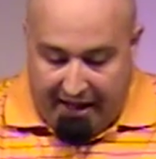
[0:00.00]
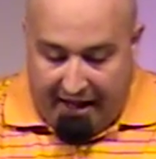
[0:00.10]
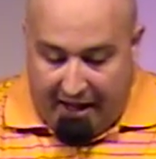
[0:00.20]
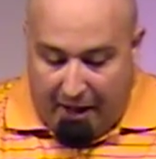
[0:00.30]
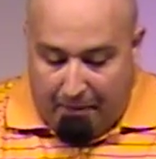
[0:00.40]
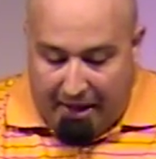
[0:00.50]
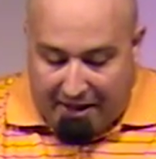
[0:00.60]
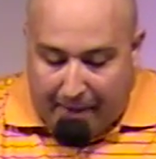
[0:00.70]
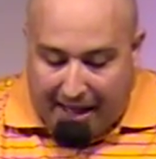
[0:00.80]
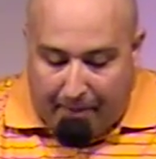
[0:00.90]
Um,
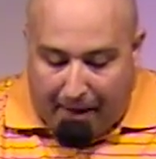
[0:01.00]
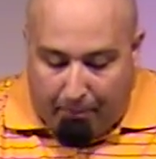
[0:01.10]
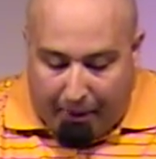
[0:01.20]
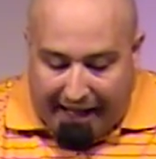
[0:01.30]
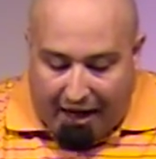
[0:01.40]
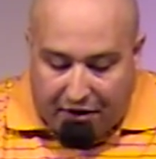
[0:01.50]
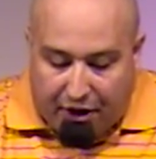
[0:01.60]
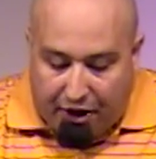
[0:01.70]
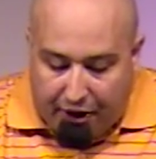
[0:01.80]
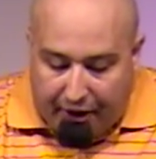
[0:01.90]
it's made by Brickhouse
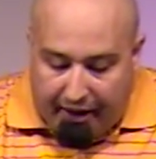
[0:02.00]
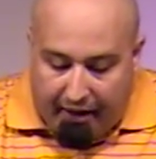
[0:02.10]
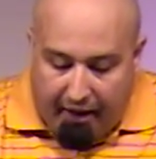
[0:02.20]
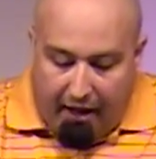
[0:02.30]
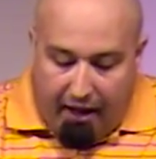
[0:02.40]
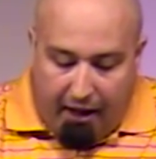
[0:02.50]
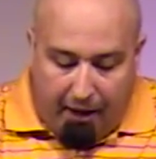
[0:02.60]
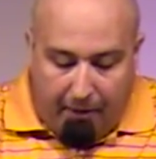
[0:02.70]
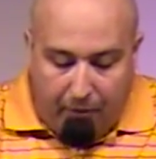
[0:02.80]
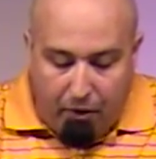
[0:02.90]
Security.
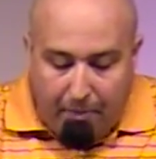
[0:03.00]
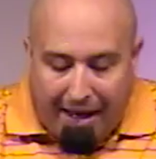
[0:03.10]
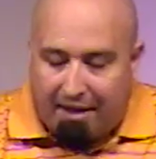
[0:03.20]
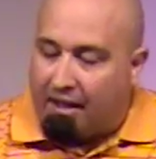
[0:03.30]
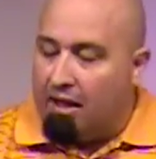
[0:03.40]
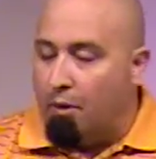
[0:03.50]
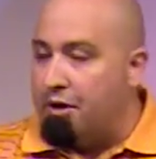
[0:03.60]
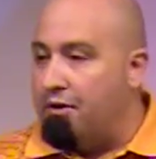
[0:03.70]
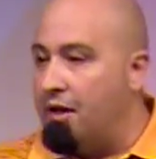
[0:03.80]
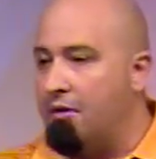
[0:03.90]
Um, basically, what you
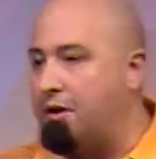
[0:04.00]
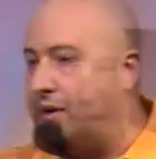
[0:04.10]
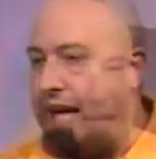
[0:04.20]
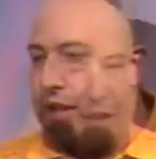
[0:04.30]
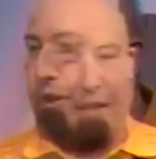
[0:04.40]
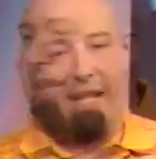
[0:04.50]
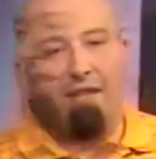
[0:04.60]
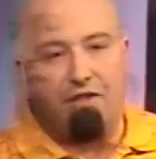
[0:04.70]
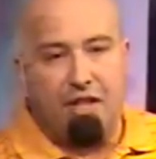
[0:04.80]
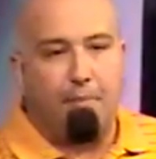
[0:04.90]
do is you take your
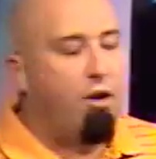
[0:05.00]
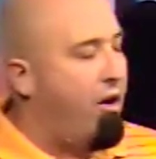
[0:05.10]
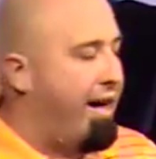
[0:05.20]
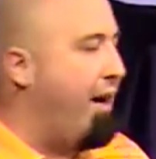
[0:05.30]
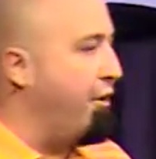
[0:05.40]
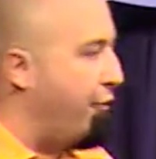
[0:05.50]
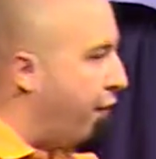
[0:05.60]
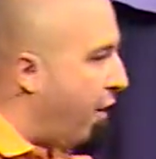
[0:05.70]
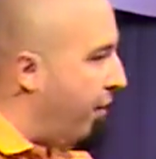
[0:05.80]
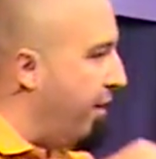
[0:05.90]
kid's SIM card out of their
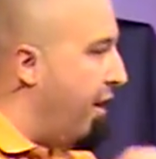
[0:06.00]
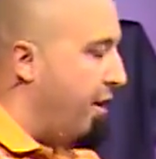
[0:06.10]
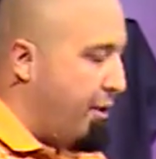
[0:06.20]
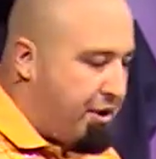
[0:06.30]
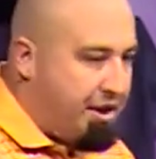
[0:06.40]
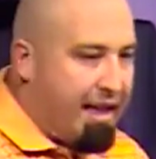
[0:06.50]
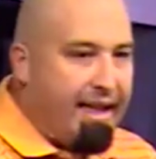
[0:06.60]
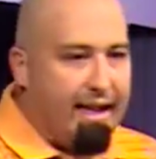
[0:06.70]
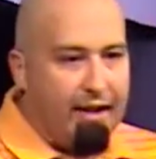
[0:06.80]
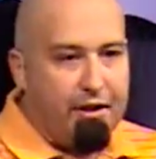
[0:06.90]
phone, you stick
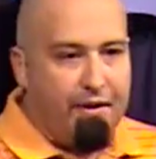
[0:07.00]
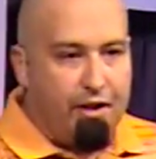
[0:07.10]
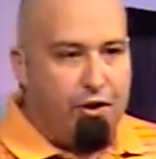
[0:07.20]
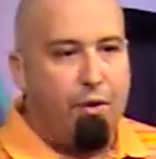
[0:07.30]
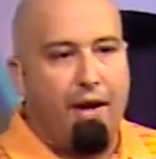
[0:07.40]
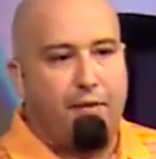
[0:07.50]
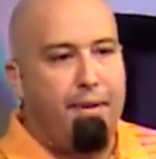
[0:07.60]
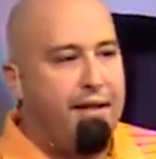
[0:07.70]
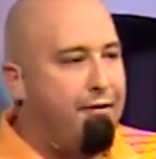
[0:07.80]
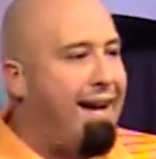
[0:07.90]
it into this USB
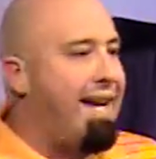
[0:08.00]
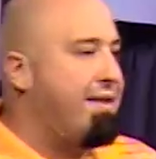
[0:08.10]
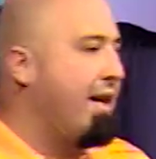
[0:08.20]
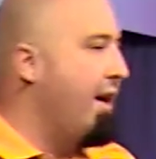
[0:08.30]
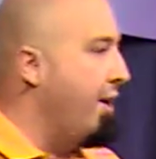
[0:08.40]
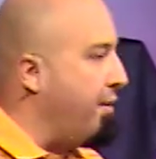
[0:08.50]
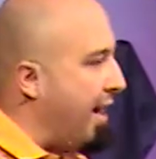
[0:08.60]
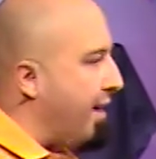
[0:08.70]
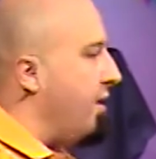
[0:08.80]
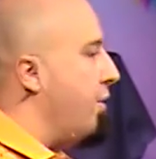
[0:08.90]
device, you
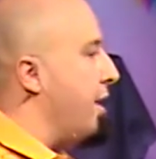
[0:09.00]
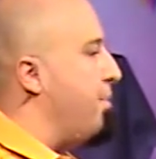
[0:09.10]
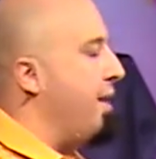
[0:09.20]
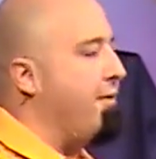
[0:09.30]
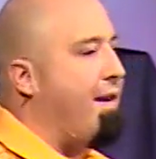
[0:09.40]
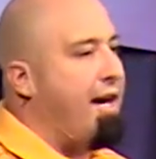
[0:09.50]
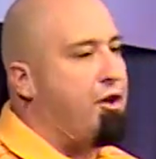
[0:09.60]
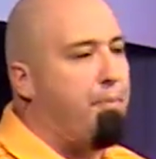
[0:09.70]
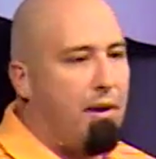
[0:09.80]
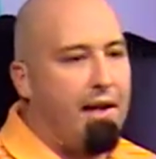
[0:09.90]
take the USB device, you
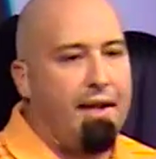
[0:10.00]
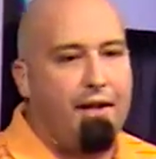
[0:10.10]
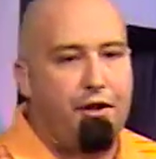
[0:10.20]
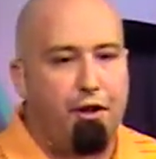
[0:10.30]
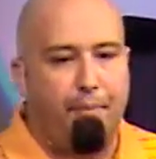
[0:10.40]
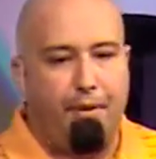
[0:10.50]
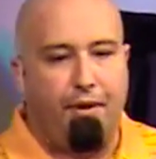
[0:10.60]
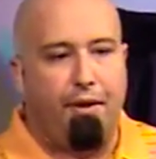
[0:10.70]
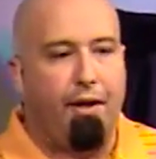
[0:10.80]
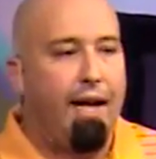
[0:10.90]
plug it into your
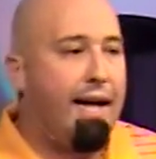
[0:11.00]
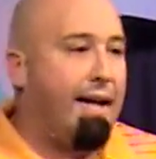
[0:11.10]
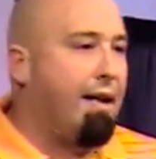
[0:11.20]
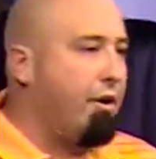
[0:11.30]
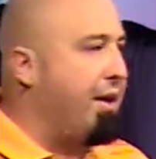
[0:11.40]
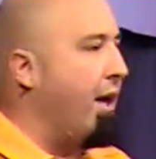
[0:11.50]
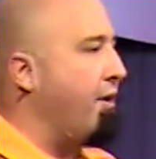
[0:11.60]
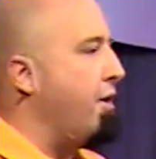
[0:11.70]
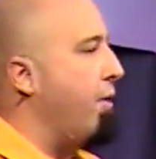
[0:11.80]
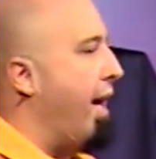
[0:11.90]
computer, and it'll tell
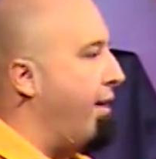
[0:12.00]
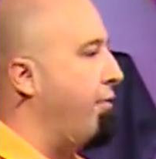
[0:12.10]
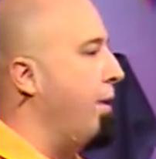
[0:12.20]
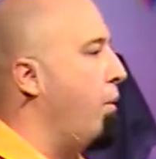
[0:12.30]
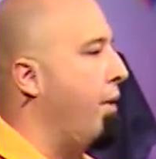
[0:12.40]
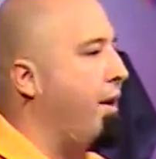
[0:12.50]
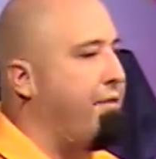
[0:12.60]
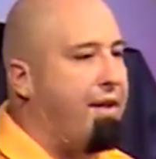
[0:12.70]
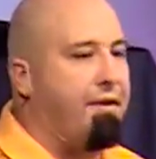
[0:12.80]
you every one of their